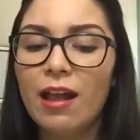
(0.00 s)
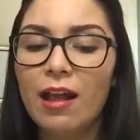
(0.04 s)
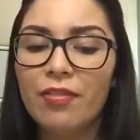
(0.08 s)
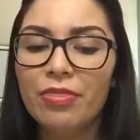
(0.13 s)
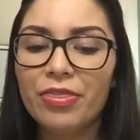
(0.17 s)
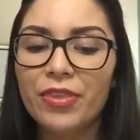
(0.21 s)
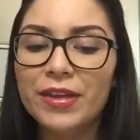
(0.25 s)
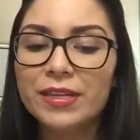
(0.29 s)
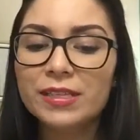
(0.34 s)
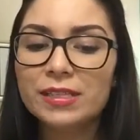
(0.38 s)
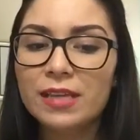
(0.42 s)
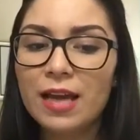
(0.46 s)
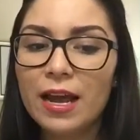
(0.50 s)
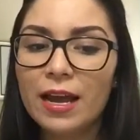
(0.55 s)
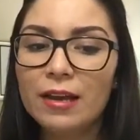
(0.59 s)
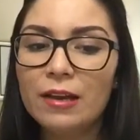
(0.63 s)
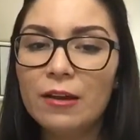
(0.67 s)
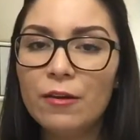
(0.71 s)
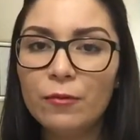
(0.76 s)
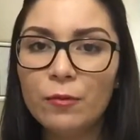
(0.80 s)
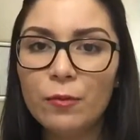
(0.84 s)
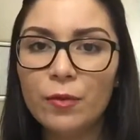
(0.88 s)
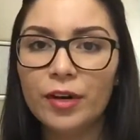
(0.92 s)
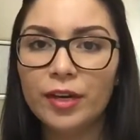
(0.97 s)
and that's
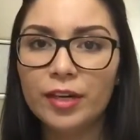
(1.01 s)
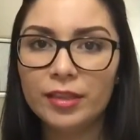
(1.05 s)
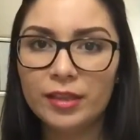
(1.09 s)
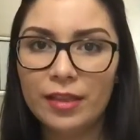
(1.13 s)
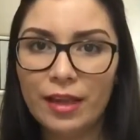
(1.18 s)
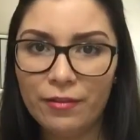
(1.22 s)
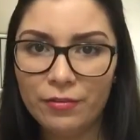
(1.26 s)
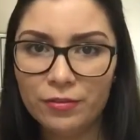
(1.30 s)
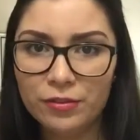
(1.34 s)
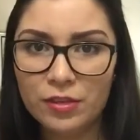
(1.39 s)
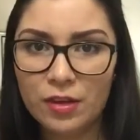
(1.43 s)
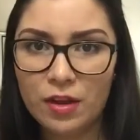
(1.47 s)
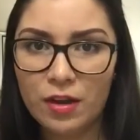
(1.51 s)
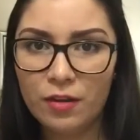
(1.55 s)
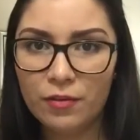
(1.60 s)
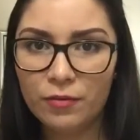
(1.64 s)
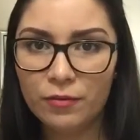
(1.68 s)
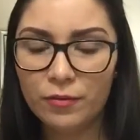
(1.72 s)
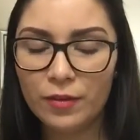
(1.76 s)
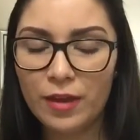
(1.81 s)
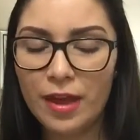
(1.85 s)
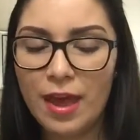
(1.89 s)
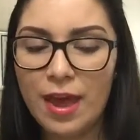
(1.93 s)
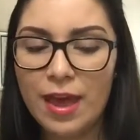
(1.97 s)
kind of where he left off.